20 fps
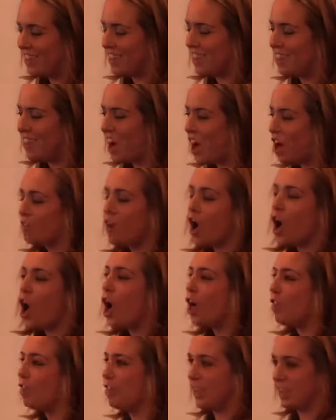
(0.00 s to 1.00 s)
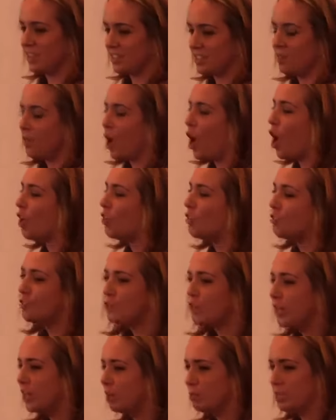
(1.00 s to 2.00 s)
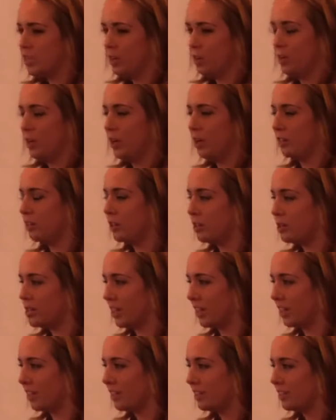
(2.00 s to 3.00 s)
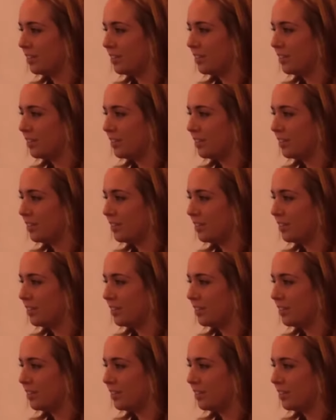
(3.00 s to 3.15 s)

that of all things, of all the freedoms that we are losing,